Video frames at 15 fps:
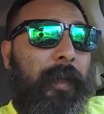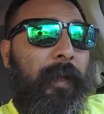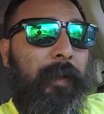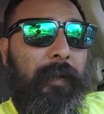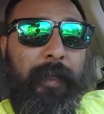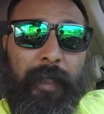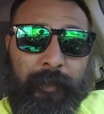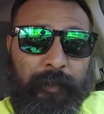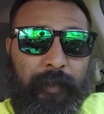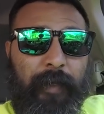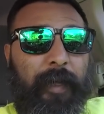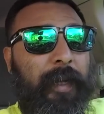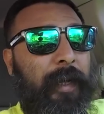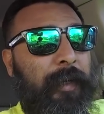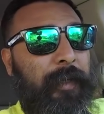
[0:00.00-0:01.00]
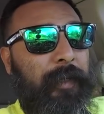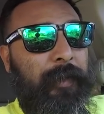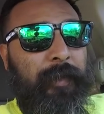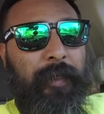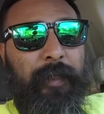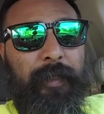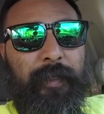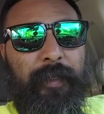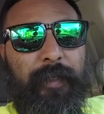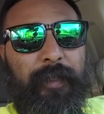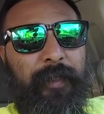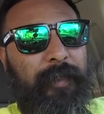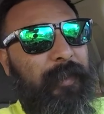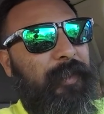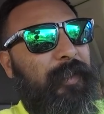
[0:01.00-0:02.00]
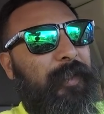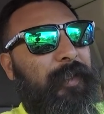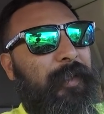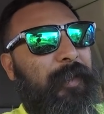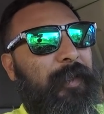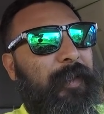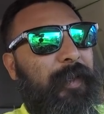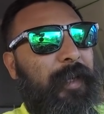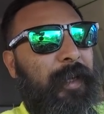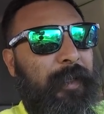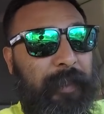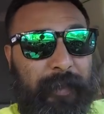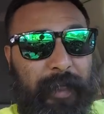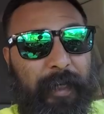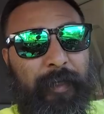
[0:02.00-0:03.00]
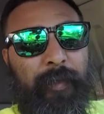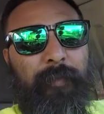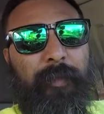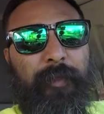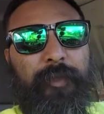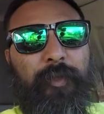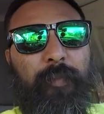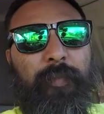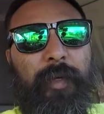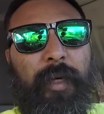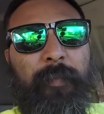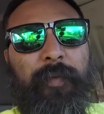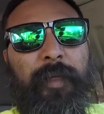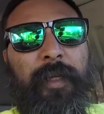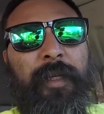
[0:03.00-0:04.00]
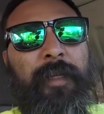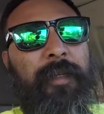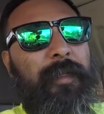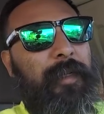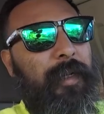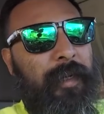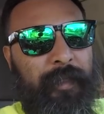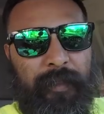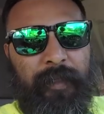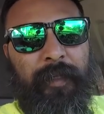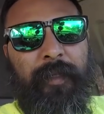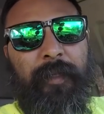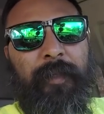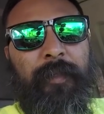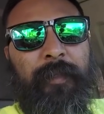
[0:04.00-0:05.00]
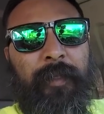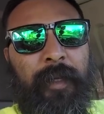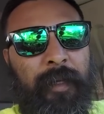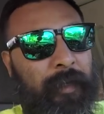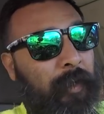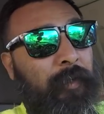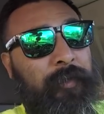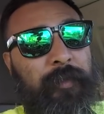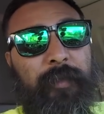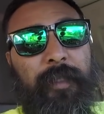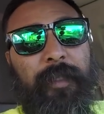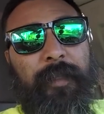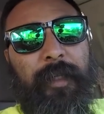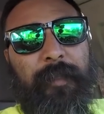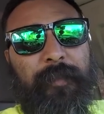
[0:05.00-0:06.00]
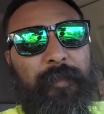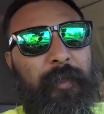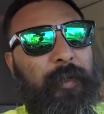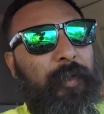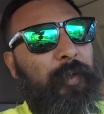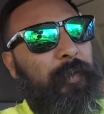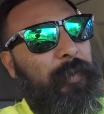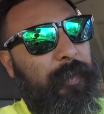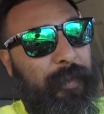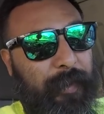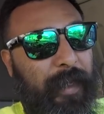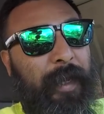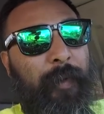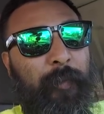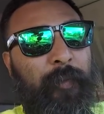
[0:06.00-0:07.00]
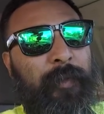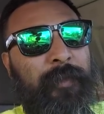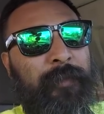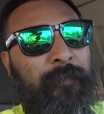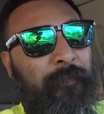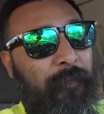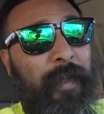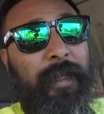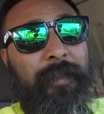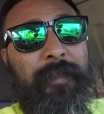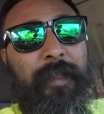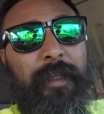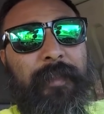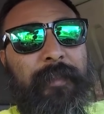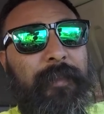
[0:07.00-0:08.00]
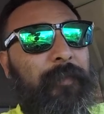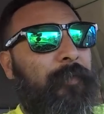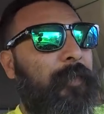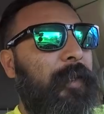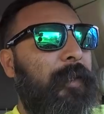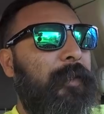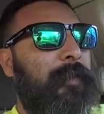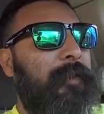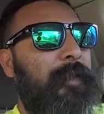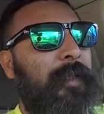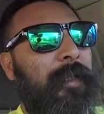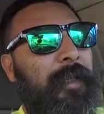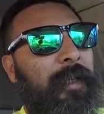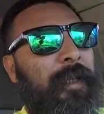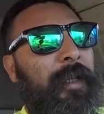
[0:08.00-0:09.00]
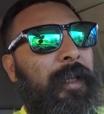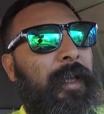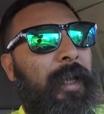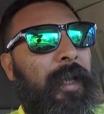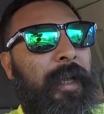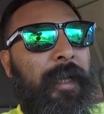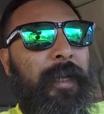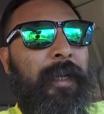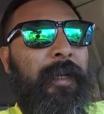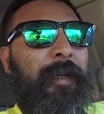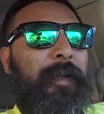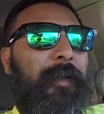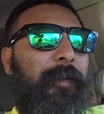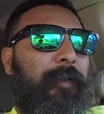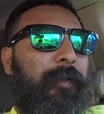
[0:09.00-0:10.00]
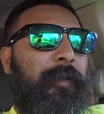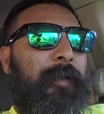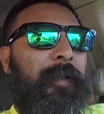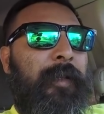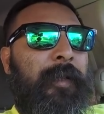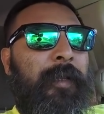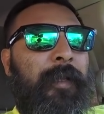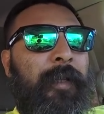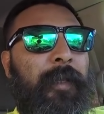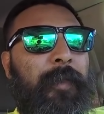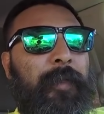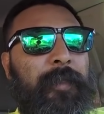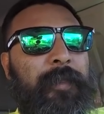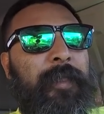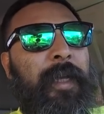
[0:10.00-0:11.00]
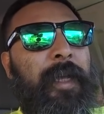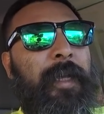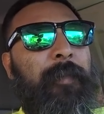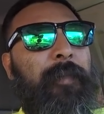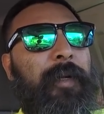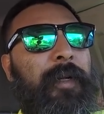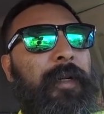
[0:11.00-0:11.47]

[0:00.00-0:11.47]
Yesterday, I did that commercial property. I also did that solo. That was fantastic, fellas. And the same